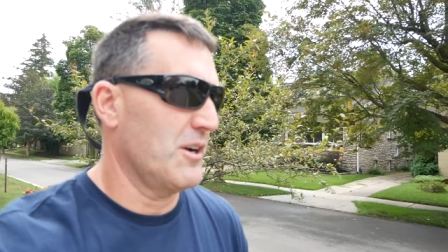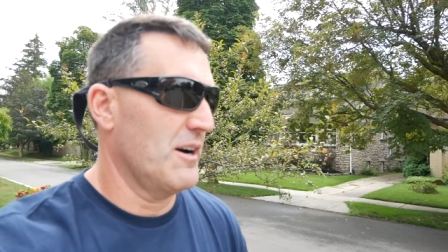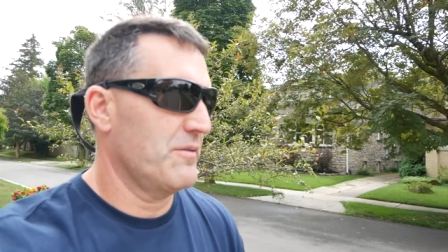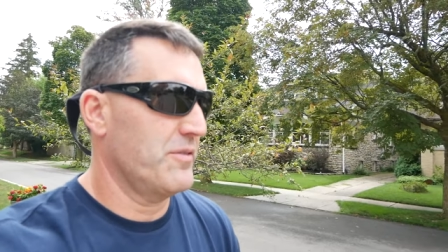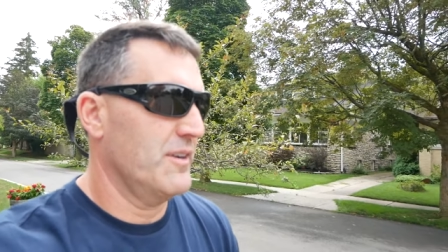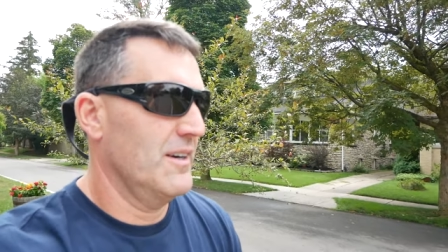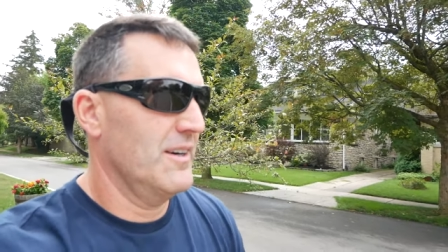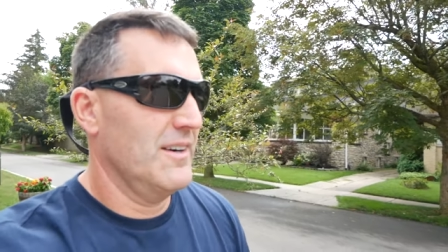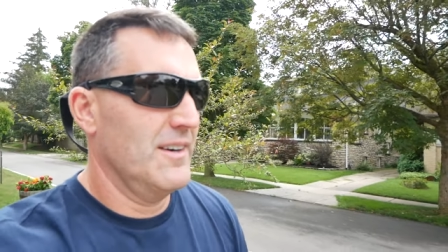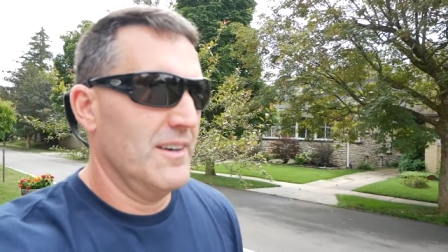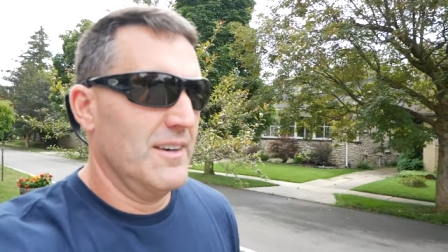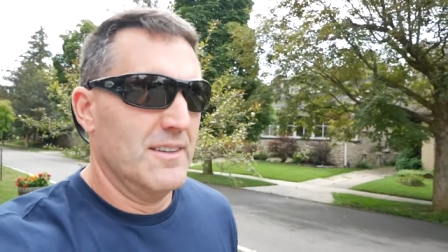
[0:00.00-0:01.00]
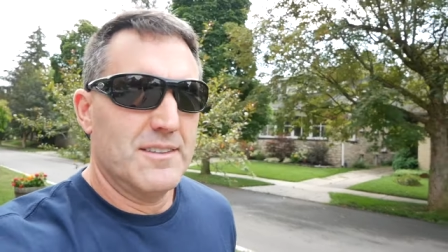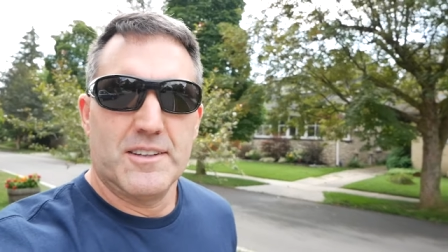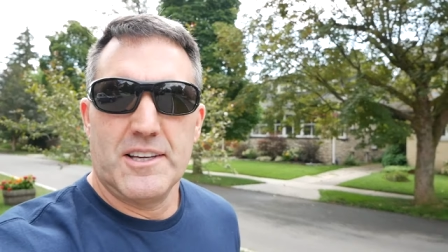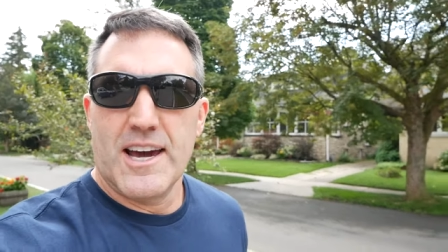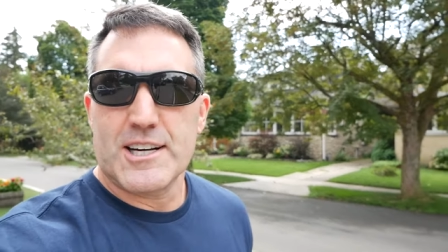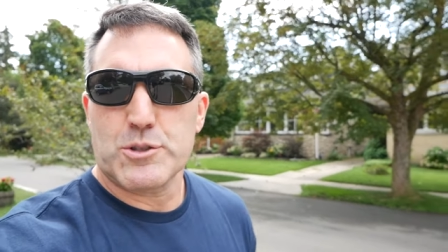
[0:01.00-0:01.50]
off to
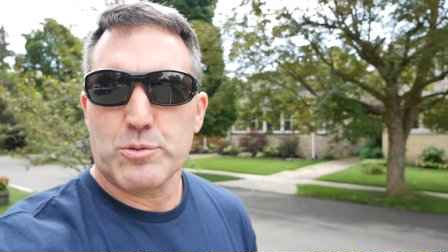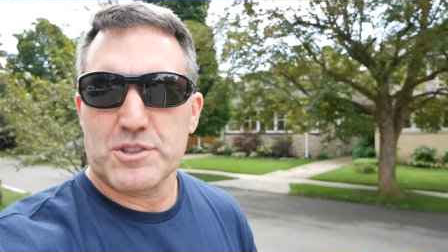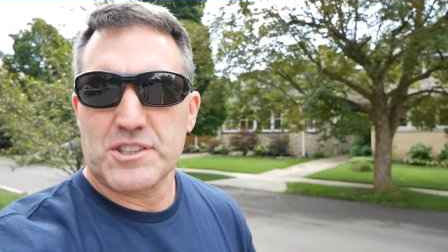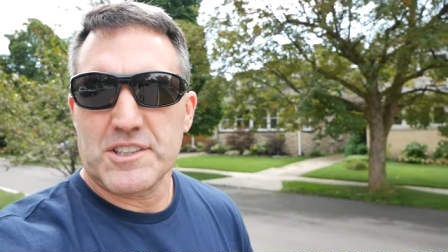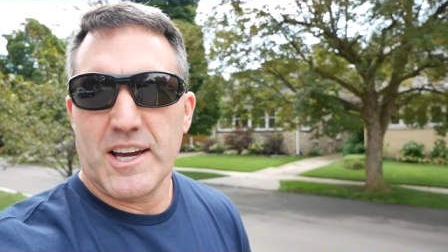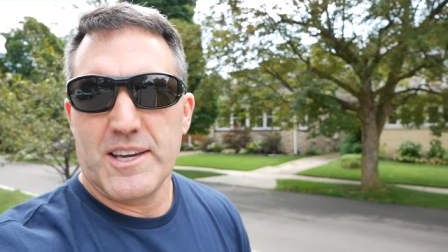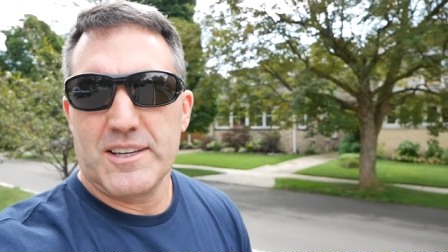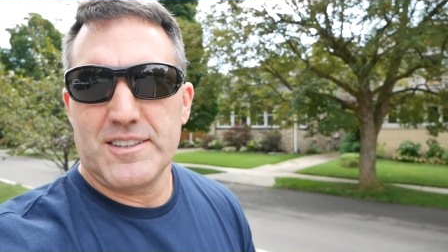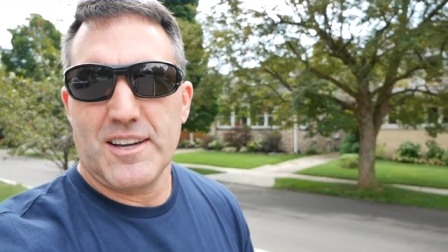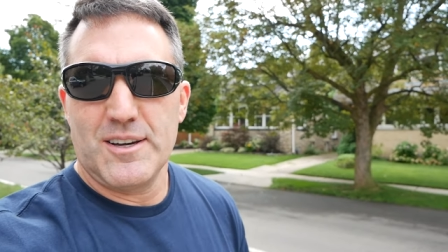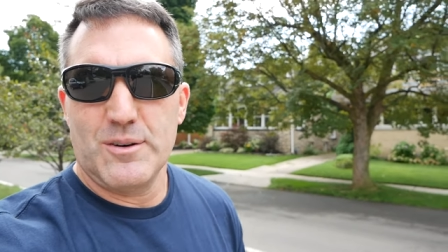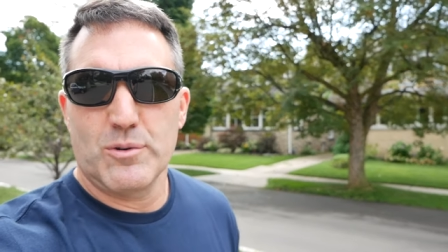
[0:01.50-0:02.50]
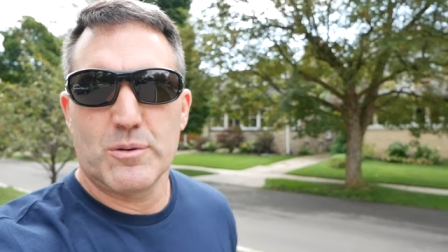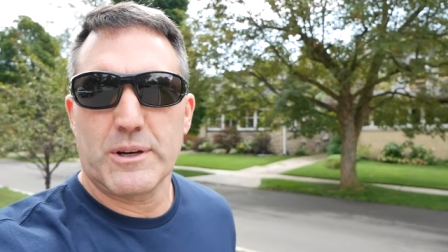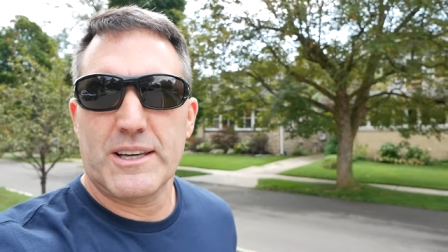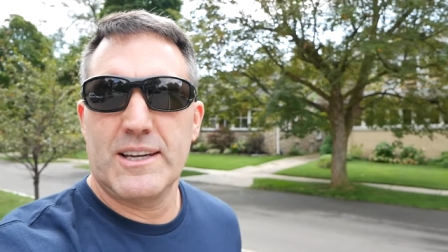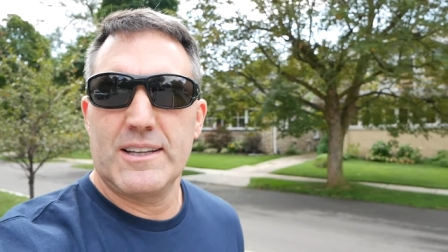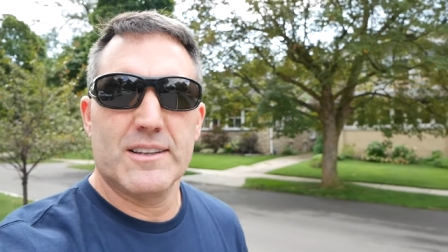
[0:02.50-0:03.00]
the actual site where
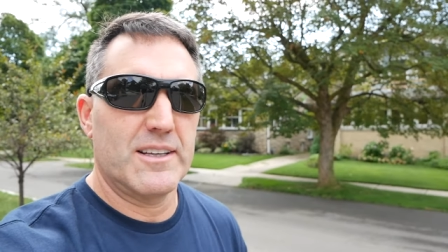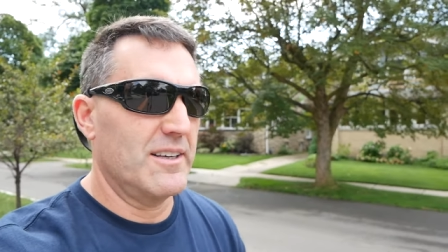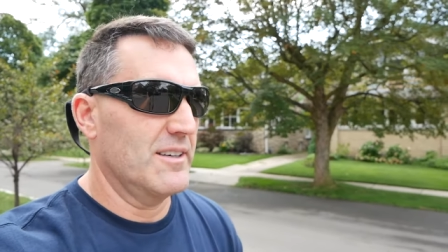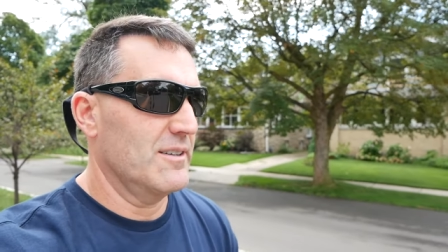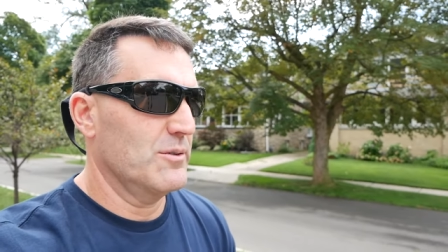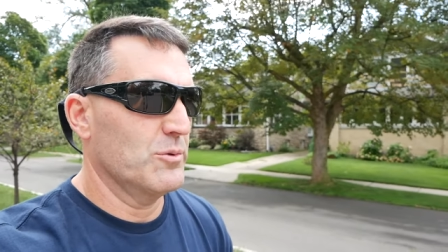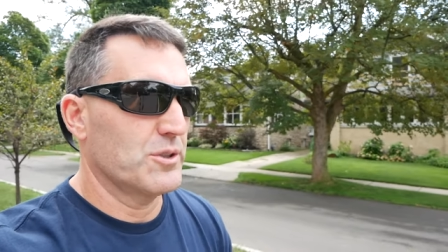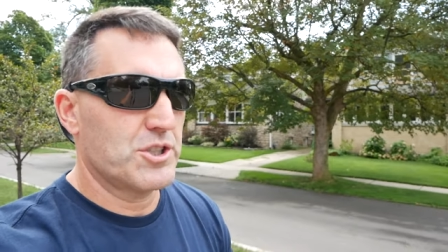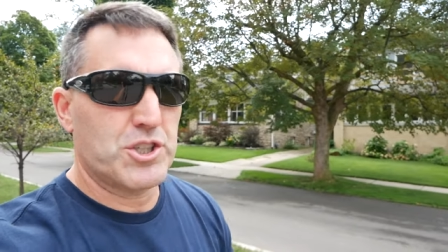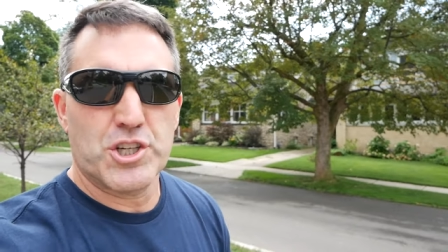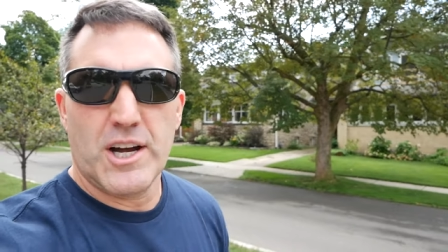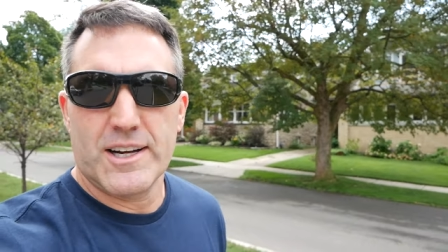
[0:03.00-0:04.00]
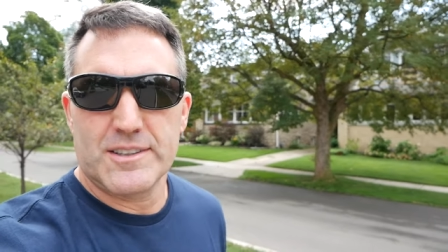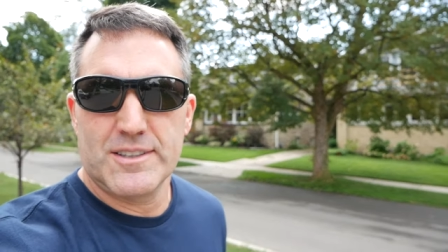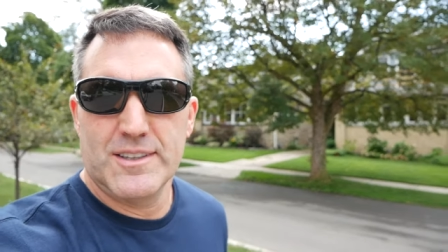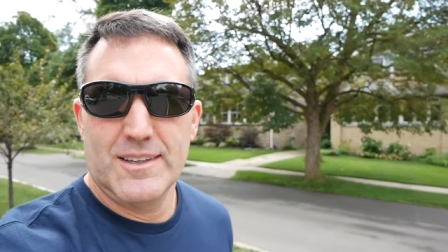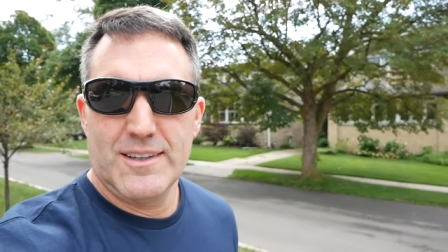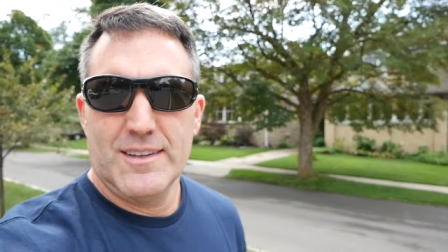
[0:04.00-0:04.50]
McKinley was shot
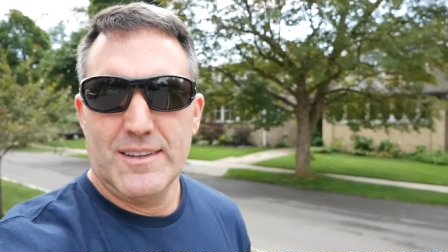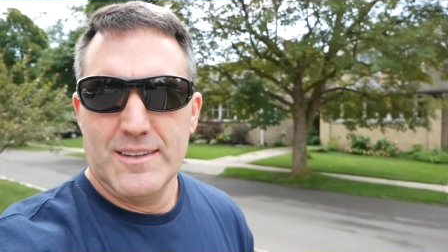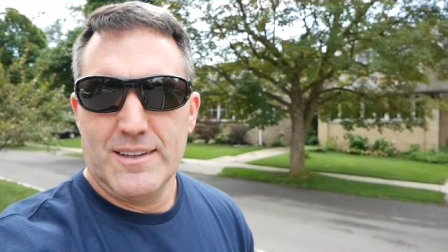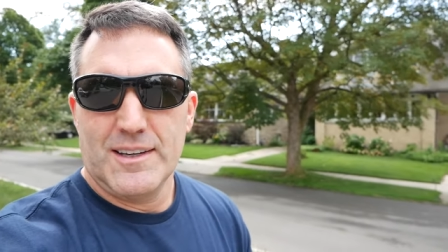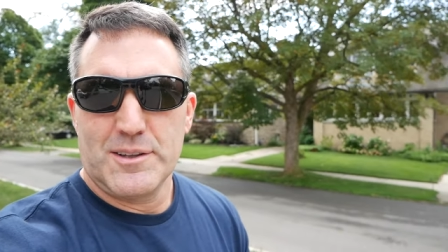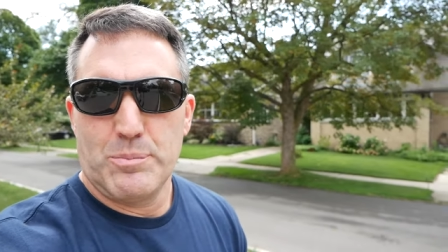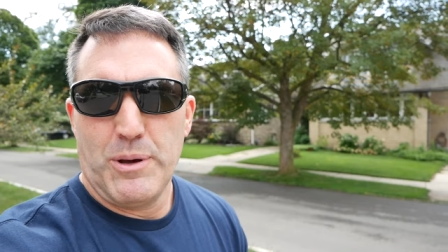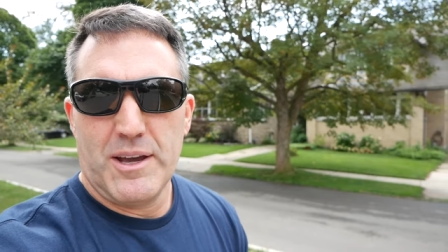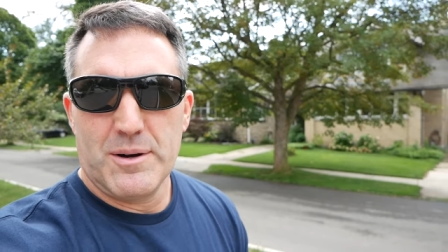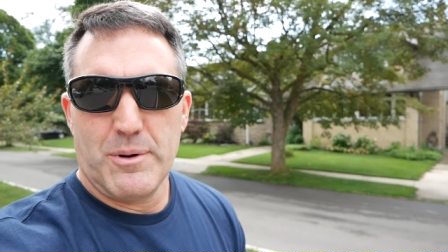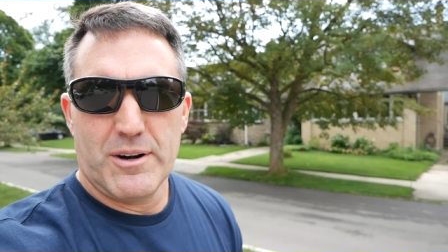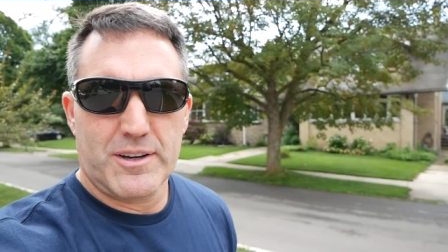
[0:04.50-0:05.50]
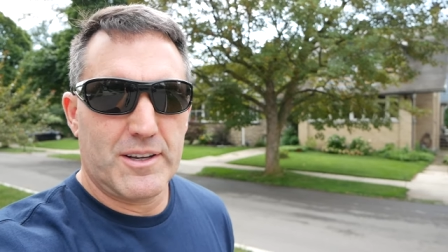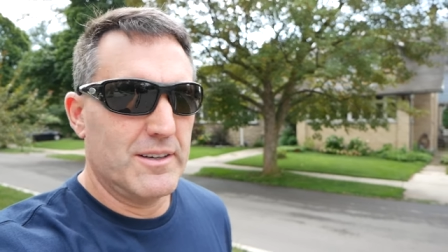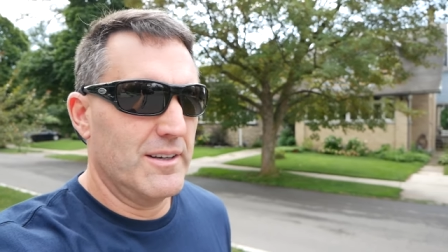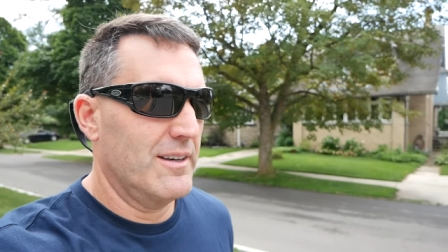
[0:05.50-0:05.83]
at the Pan American